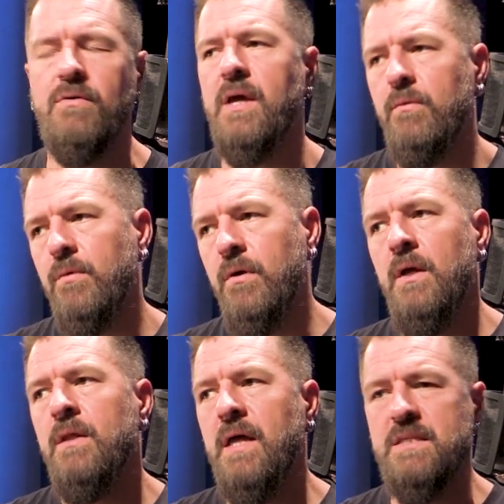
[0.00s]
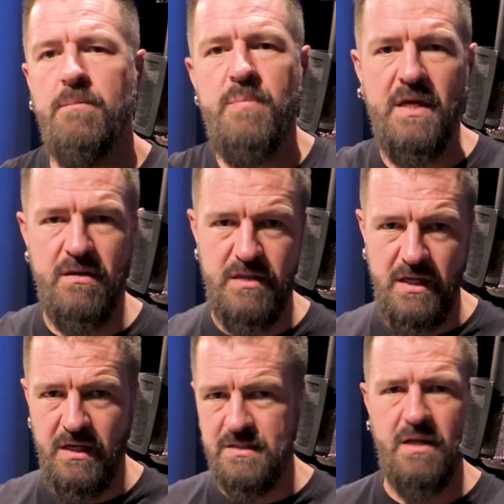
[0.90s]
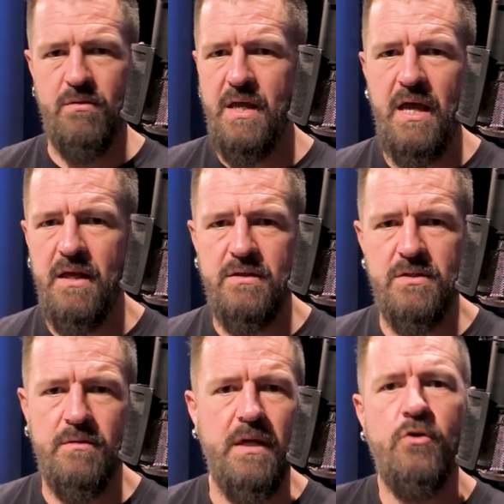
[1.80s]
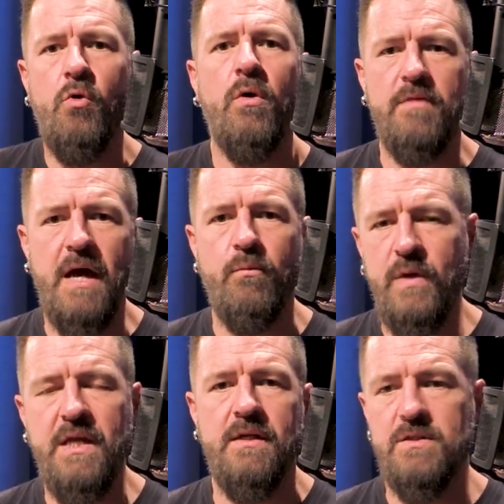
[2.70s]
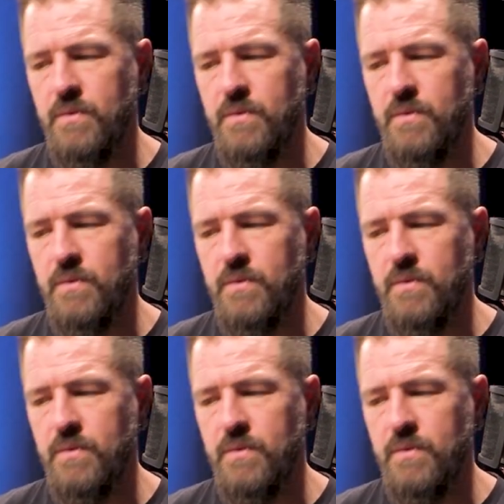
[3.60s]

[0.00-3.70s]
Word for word: Okay, well, that's a big thing. It's not okay to ignore that weakness.